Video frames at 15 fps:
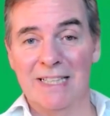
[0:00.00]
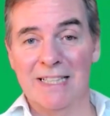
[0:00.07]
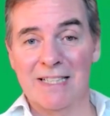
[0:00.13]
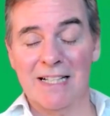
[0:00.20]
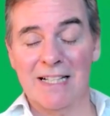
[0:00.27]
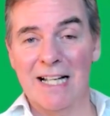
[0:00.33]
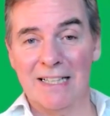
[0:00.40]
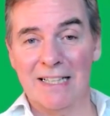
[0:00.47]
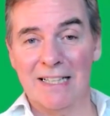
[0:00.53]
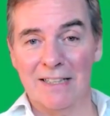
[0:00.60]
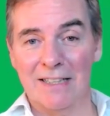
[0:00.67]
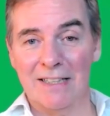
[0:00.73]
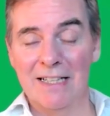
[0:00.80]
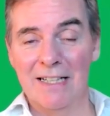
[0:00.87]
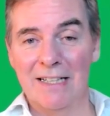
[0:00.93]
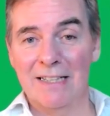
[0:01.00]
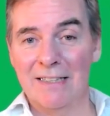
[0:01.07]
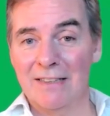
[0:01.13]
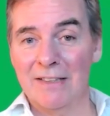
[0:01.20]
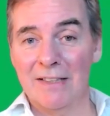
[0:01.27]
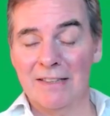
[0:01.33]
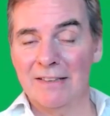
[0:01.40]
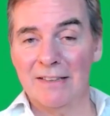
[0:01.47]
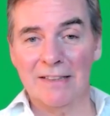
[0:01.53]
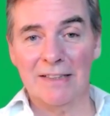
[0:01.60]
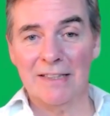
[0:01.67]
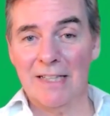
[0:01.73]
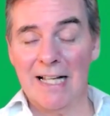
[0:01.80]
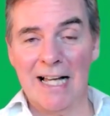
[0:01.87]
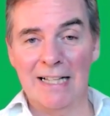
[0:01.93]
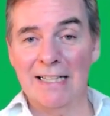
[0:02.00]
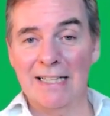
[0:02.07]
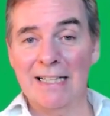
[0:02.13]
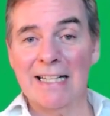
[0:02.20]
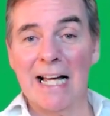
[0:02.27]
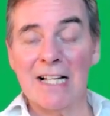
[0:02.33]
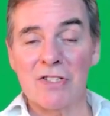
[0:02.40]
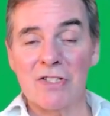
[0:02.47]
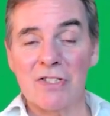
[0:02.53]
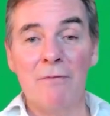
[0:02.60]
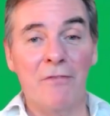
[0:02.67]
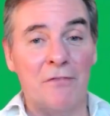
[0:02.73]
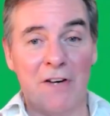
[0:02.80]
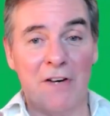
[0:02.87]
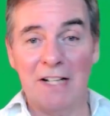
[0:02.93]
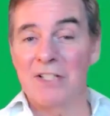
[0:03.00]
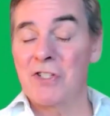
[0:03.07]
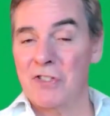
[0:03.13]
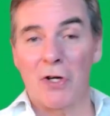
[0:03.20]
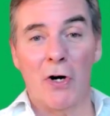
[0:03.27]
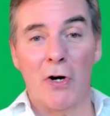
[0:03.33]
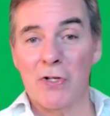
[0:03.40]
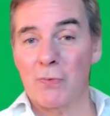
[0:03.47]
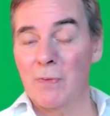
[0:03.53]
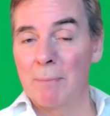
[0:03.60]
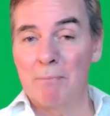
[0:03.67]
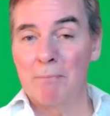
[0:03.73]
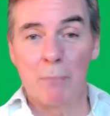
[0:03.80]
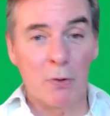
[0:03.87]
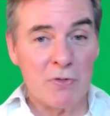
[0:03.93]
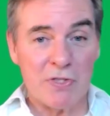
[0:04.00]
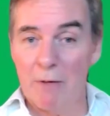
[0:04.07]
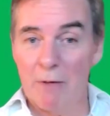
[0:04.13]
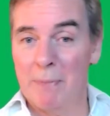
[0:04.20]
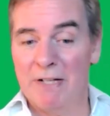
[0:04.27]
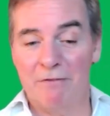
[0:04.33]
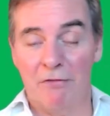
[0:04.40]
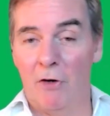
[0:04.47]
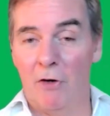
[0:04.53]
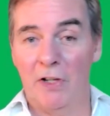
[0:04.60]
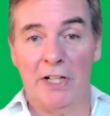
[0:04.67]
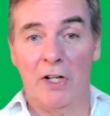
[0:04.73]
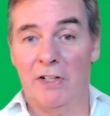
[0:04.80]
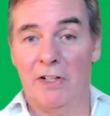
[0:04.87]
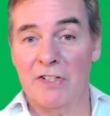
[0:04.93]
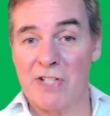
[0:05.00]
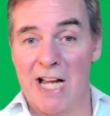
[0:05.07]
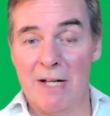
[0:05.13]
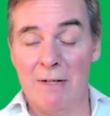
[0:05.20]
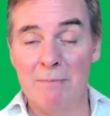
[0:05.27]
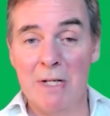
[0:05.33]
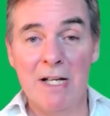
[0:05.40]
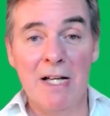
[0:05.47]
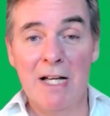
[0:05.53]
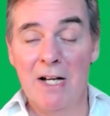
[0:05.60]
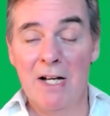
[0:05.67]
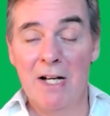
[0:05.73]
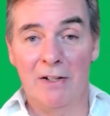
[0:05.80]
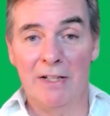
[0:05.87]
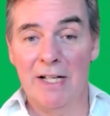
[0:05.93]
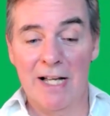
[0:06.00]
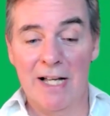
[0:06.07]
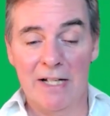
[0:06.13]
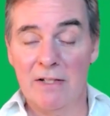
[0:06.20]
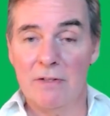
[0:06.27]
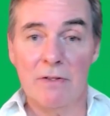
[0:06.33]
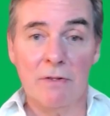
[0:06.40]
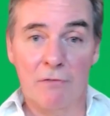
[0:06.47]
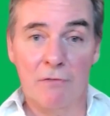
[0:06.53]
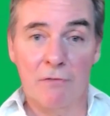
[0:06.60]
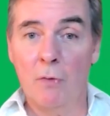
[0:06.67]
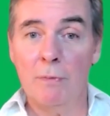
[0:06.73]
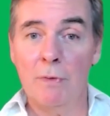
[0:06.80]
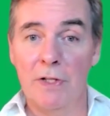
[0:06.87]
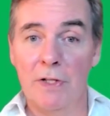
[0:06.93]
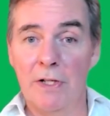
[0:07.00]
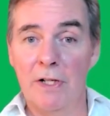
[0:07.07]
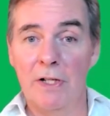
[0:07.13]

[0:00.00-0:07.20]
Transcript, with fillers: It's like and there's some funny stories where books have been falling on a phone